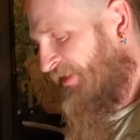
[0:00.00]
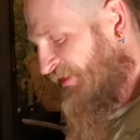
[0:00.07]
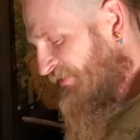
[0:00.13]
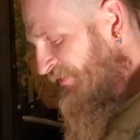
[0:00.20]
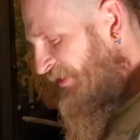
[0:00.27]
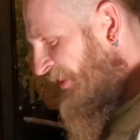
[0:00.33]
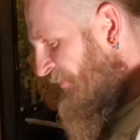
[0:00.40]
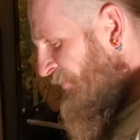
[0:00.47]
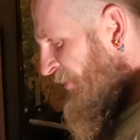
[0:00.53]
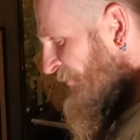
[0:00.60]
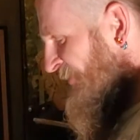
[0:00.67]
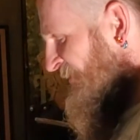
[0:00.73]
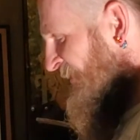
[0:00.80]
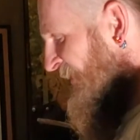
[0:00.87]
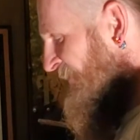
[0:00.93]
So kind of what we
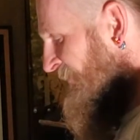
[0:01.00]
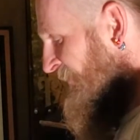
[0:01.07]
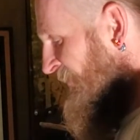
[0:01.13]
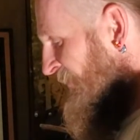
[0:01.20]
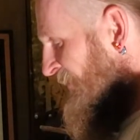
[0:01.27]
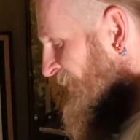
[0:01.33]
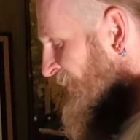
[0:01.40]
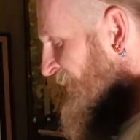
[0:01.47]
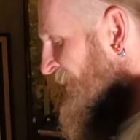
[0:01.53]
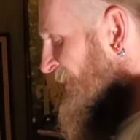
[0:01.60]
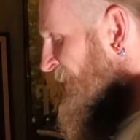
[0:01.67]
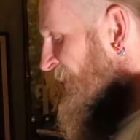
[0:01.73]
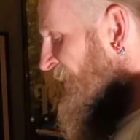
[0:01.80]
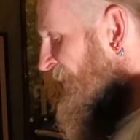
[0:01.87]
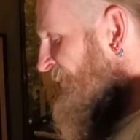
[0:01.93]
said.
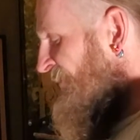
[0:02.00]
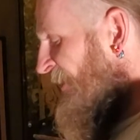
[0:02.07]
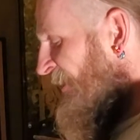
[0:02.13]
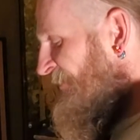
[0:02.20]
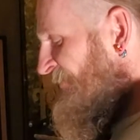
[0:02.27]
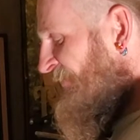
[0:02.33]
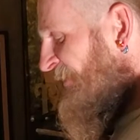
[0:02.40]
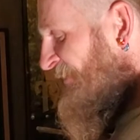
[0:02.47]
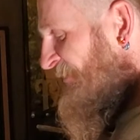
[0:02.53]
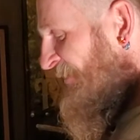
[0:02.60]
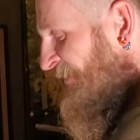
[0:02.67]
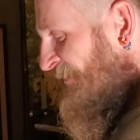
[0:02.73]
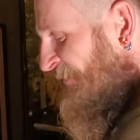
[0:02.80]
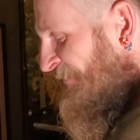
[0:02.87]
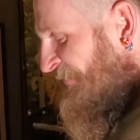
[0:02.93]

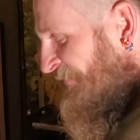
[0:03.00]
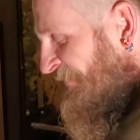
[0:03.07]
Industriousness,